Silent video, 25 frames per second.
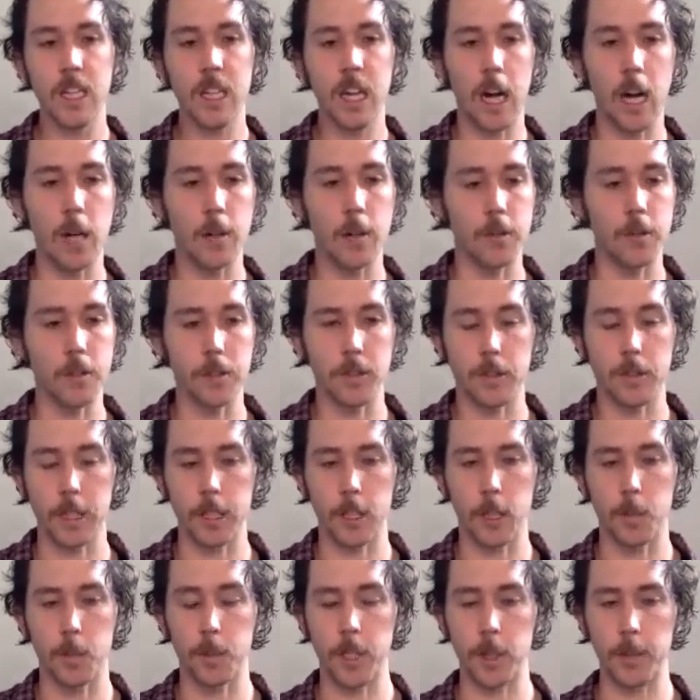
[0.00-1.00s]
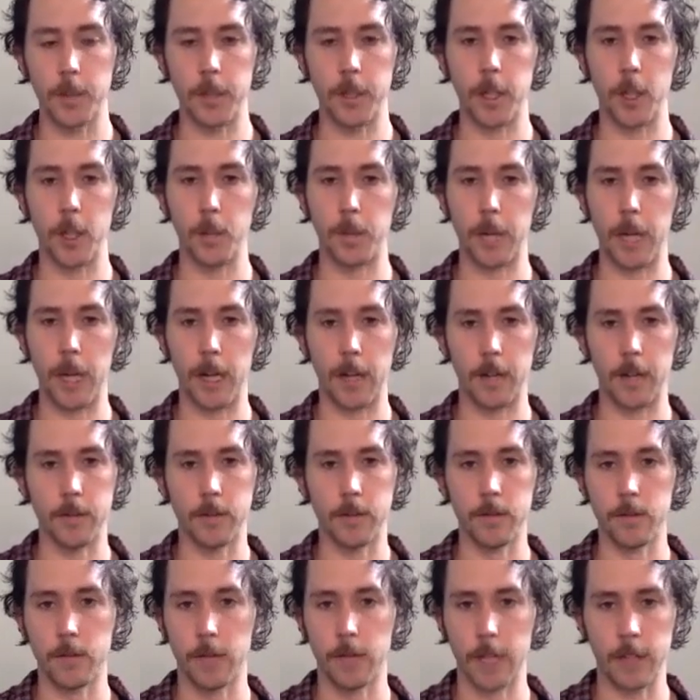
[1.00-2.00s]
I'll just like open up a notepad
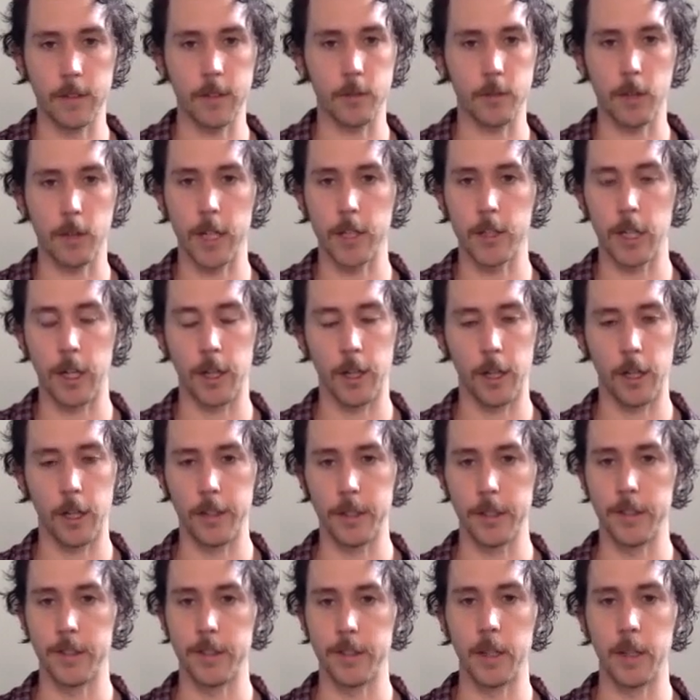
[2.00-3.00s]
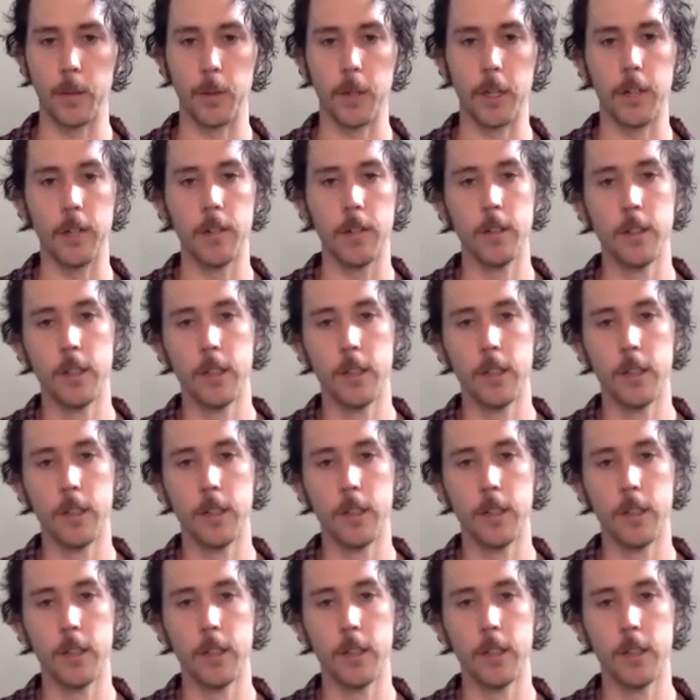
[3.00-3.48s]
and like scratch out ideas that way.